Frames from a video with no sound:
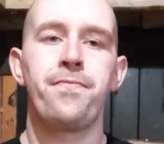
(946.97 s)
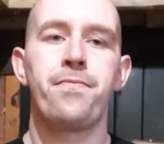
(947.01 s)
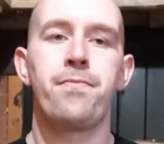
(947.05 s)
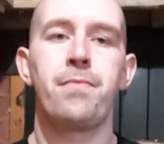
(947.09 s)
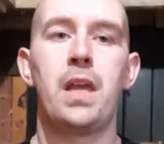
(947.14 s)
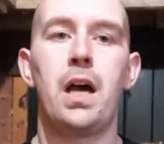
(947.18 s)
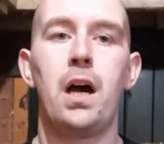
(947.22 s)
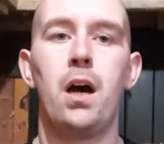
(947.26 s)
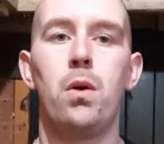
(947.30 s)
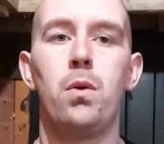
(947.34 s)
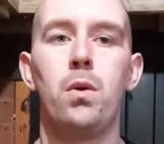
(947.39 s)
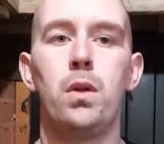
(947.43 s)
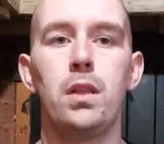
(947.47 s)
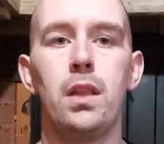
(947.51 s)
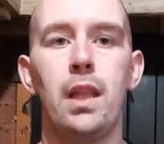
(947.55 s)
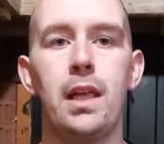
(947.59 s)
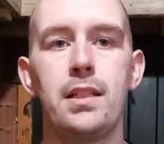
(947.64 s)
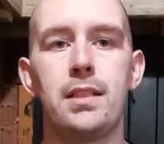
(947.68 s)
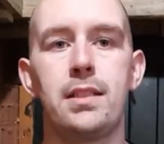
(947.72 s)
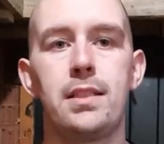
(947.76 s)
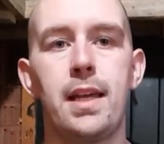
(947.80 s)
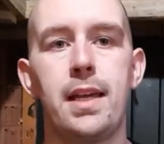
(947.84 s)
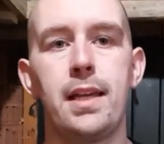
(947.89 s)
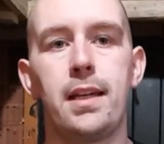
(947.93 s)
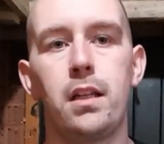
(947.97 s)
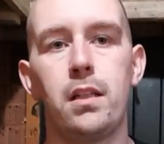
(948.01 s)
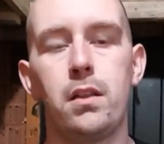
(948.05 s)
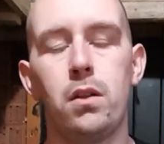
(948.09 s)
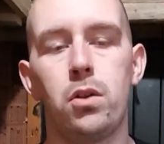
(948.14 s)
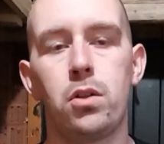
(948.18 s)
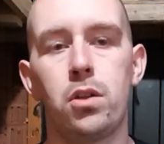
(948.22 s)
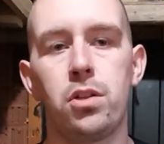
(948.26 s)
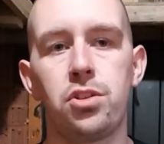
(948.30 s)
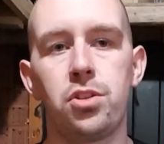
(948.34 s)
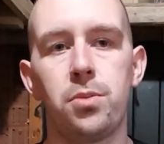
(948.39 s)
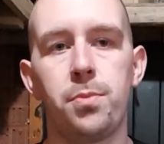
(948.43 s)
Now let's take a
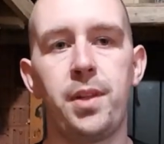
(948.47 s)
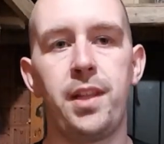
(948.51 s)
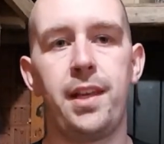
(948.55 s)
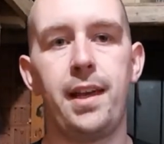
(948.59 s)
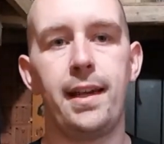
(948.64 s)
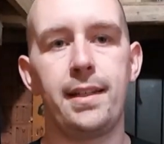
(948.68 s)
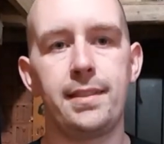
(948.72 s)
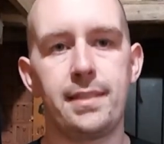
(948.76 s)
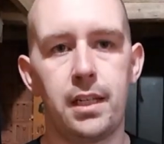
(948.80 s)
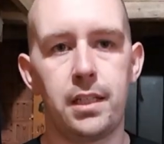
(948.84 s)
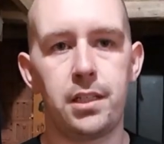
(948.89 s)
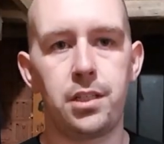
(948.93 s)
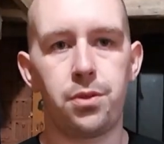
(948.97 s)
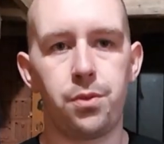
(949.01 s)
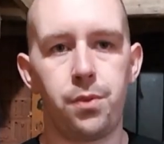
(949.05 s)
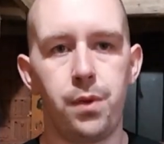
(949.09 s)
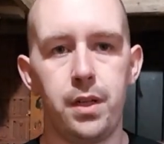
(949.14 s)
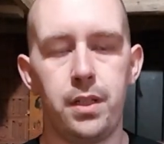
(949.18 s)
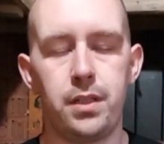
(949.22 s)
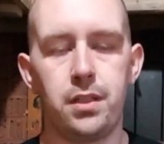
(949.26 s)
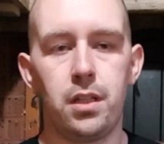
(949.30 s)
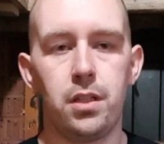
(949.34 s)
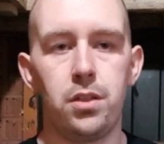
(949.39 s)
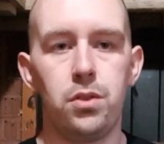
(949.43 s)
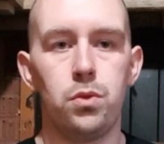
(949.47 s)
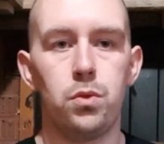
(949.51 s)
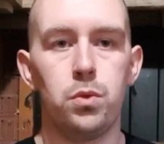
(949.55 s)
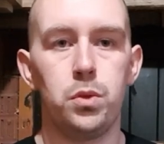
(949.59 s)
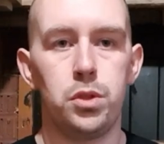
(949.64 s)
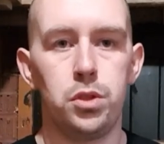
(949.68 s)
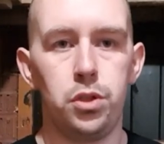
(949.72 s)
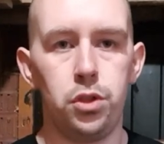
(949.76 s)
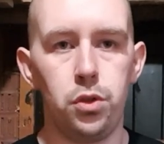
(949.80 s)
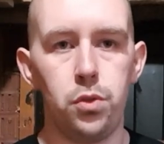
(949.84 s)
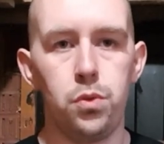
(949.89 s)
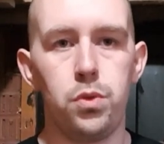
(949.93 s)
look at some of the accessories that you
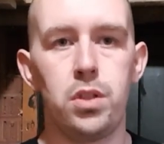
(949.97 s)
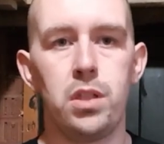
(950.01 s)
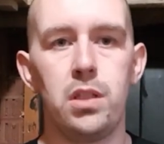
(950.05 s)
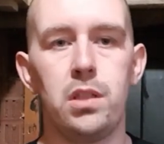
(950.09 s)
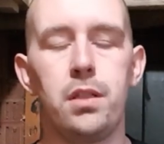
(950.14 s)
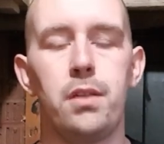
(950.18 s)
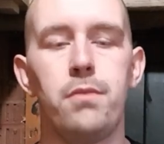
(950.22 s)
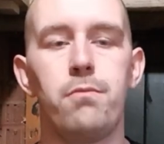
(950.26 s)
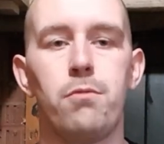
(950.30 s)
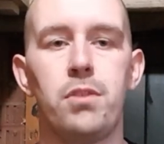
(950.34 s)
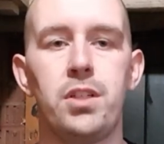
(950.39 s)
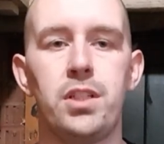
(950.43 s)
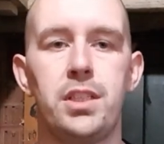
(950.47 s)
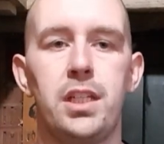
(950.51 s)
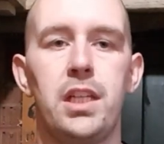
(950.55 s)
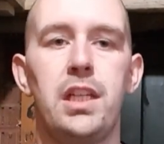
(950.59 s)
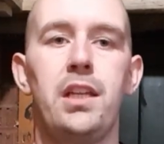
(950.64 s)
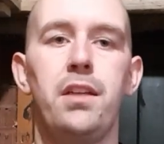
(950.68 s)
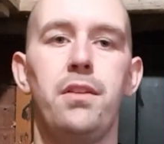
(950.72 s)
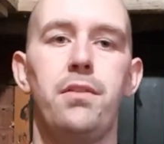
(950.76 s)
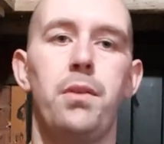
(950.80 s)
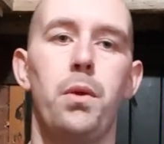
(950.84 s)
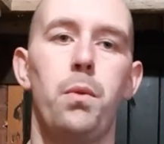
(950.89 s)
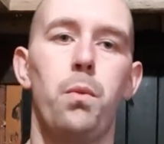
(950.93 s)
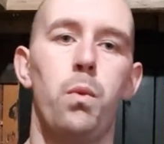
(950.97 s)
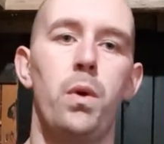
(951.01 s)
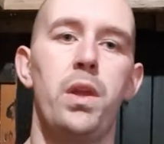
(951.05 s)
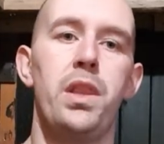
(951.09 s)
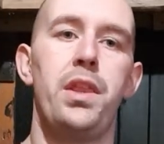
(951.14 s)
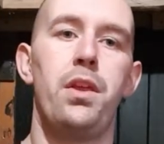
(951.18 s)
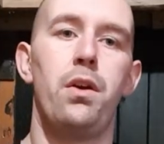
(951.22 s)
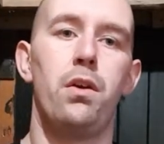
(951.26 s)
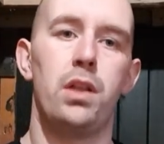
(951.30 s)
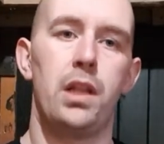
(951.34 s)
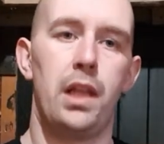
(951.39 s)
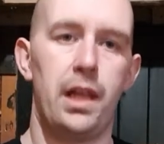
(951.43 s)
will usually receive
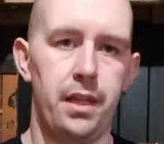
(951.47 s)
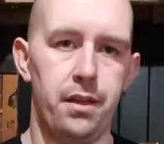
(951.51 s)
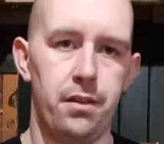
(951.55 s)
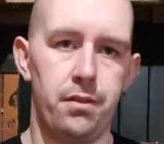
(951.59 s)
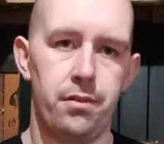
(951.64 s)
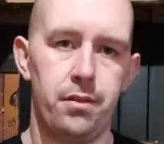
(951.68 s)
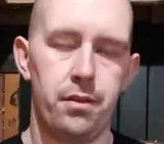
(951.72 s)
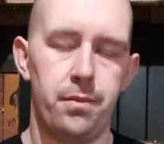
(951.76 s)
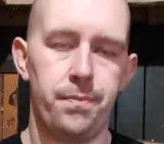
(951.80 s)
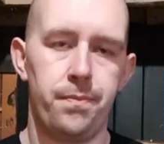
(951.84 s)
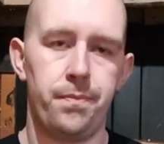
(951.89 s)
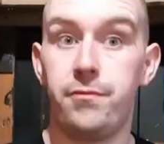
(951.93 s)
with your lathe.